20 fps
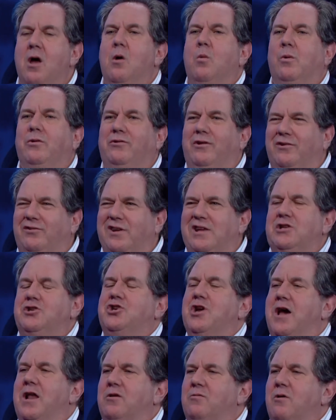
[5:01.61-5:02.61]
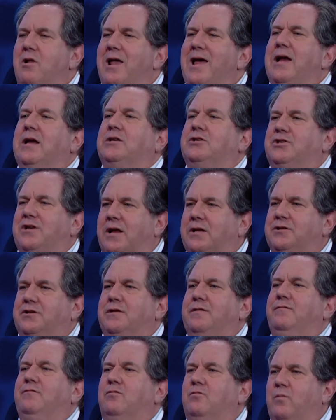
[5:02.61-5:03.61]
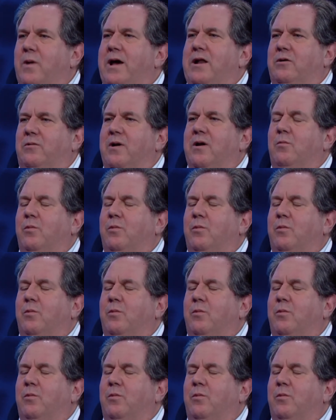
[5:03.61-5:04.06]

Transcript: which is in general excessive rhetoric.